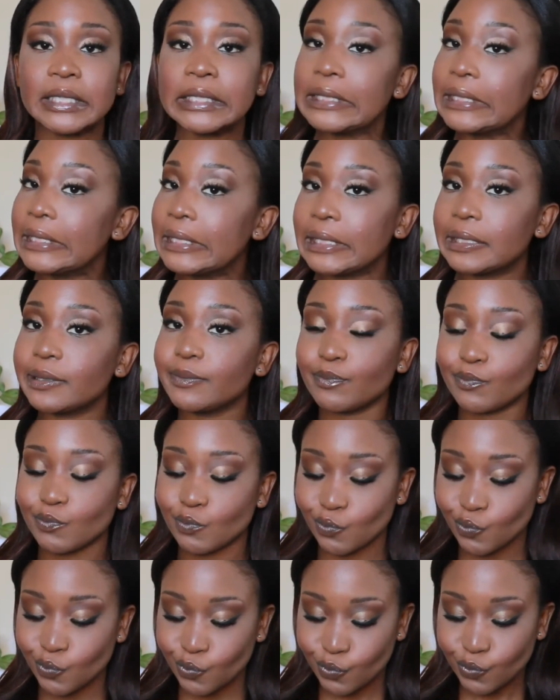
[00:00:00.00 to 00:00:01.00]
And
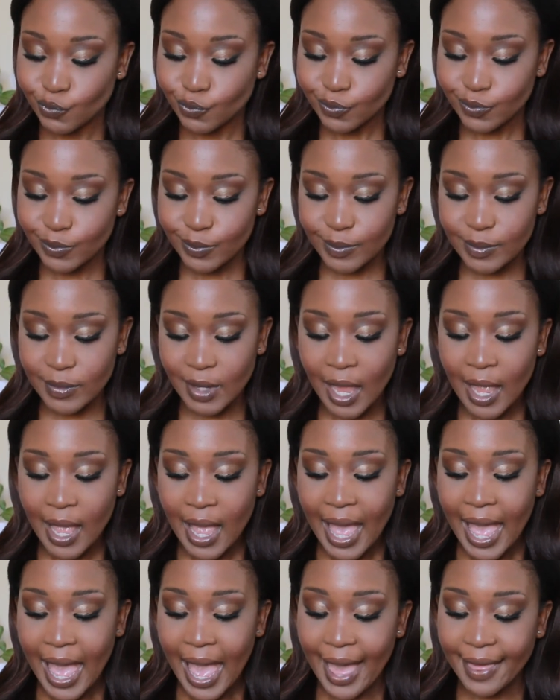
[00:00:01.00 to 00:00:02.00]

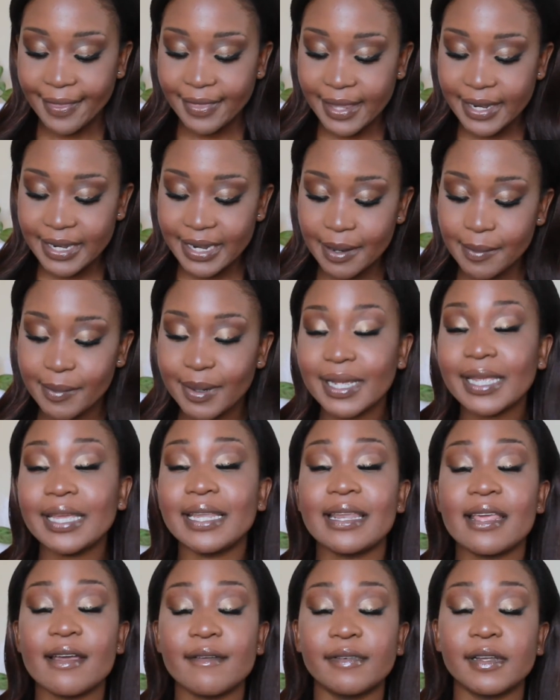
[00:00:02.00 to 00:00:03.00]
then number
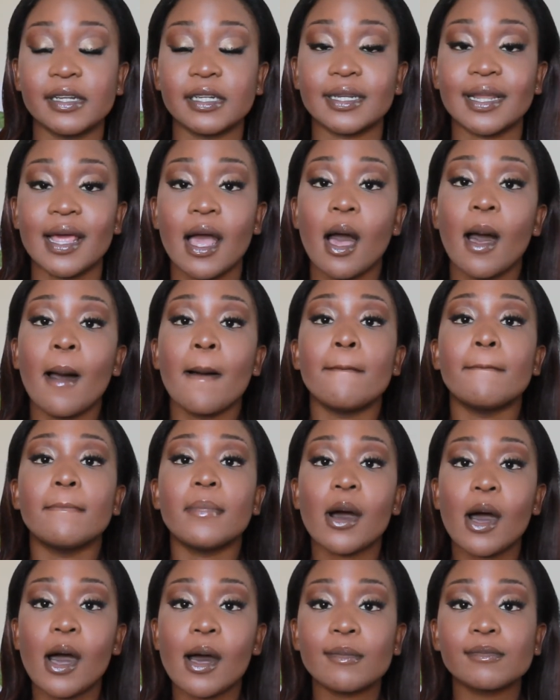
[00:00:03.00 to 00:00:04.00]
11,
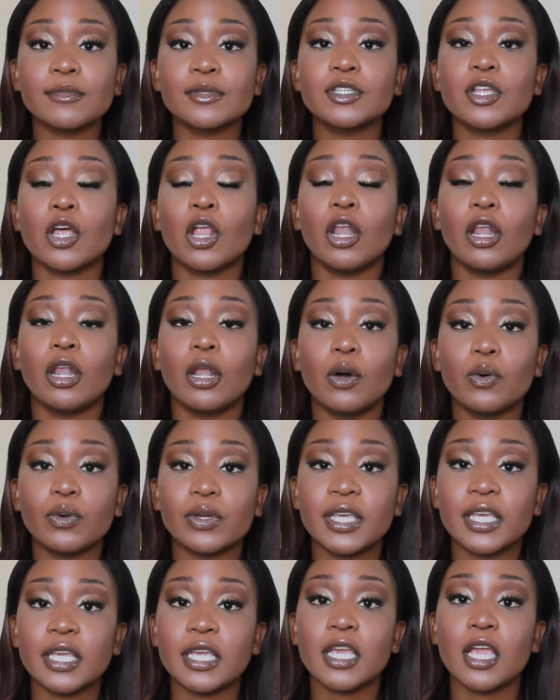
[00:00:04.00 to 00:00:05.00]
moms
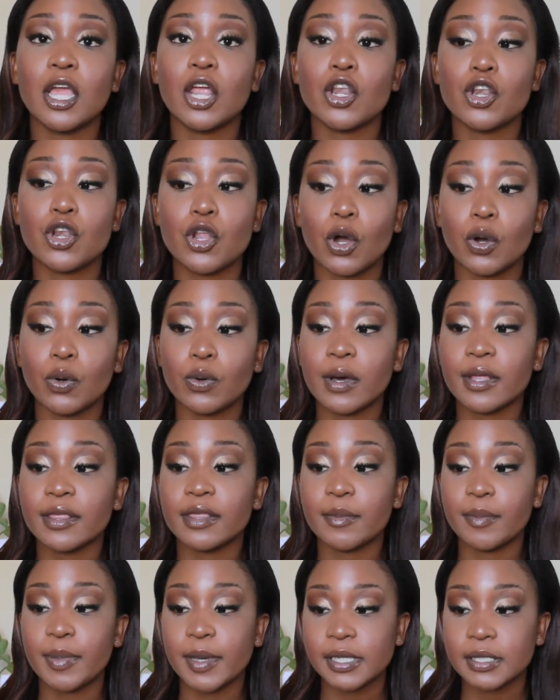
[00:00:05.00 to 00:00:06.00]
low-key know
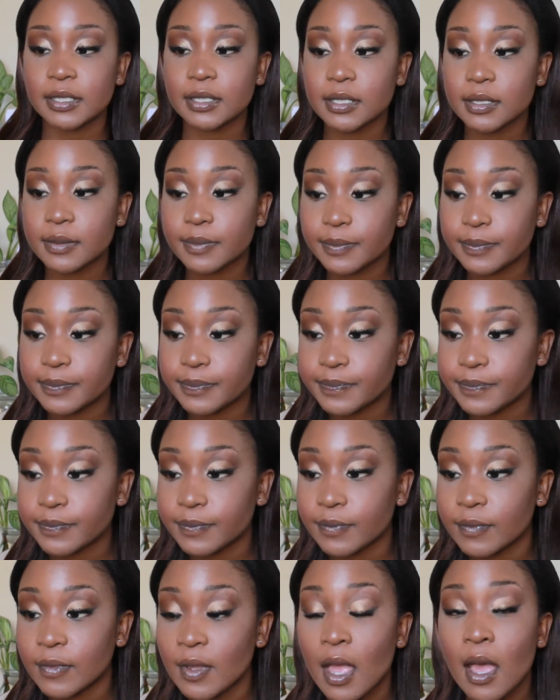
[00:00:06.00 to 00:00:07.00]
the best.
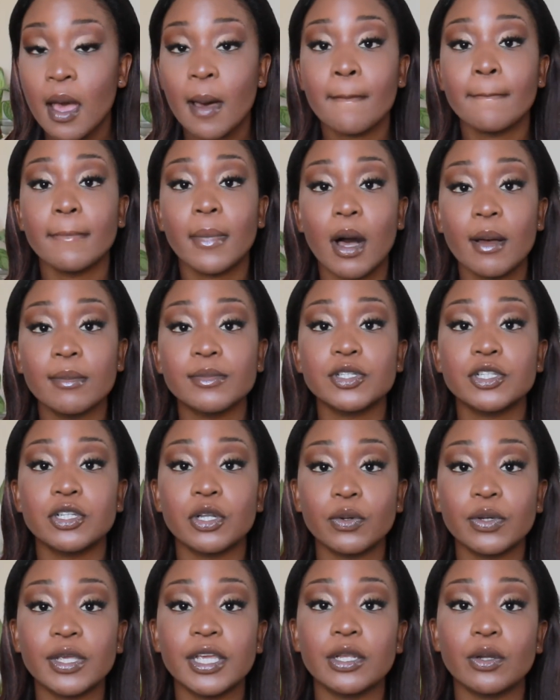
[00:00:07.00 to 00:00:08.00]
Moms
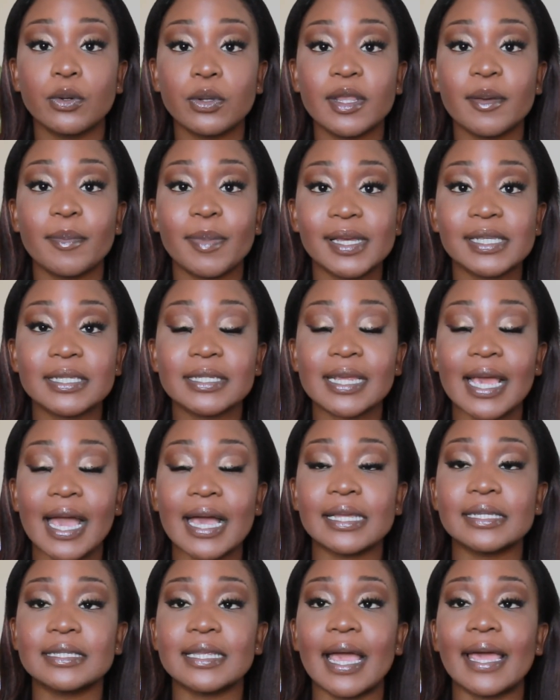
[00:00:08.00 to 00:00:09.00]
low-key know the best,
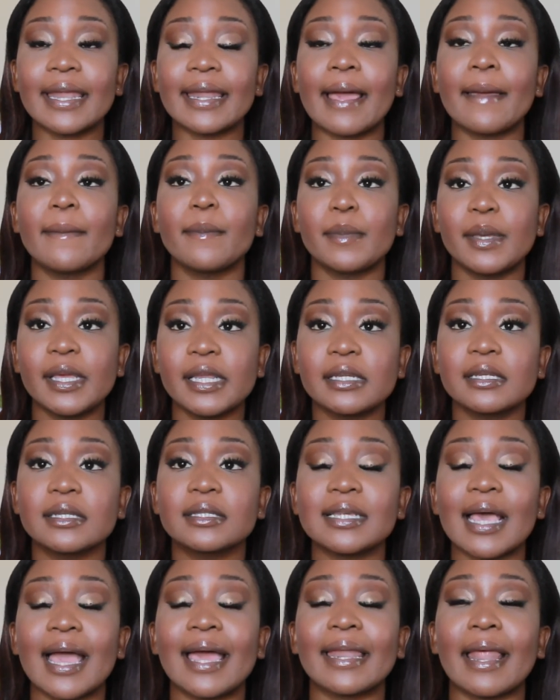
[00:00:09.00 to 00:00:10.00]
guys, and I mean
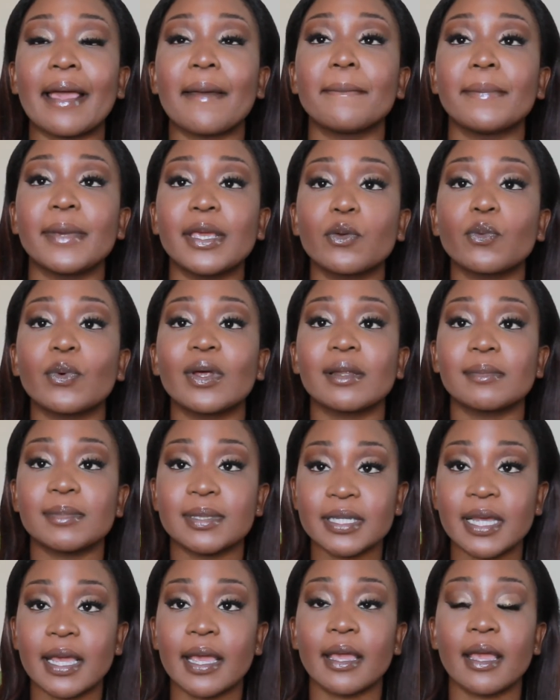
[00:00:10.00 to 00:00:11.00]
it, and I mean what I'm
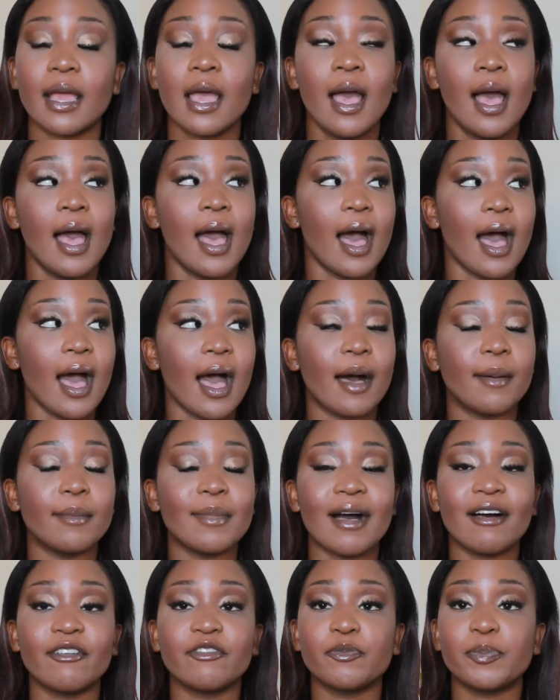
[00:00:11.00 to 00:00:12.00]
saying.
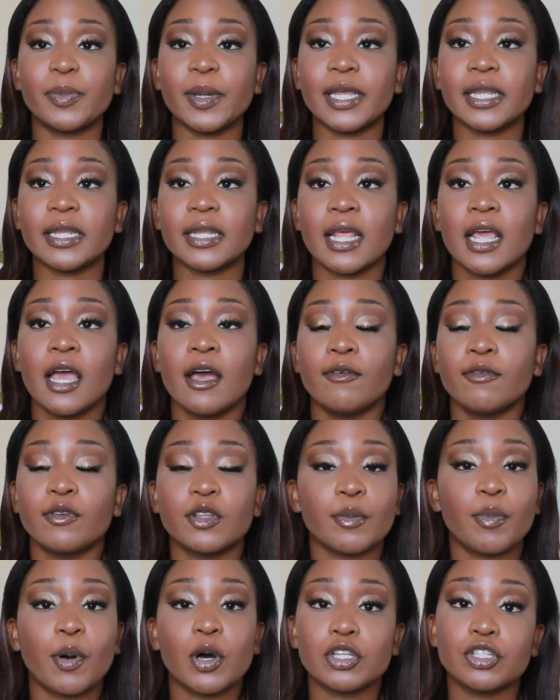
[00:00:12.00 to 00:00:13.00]
I've been, for
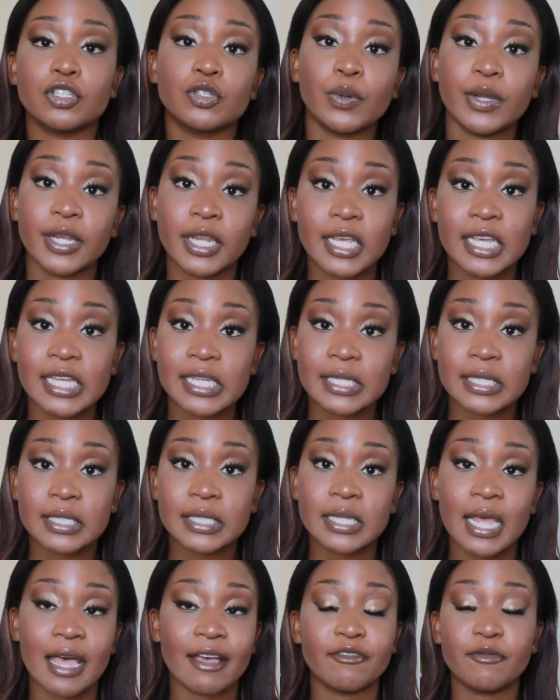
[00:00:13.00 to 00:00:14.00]
the past 20
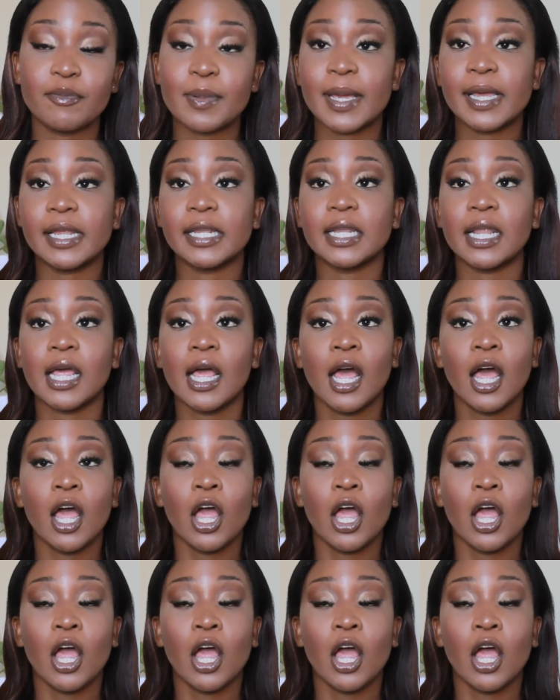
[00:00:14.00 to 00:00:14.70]
years, I've been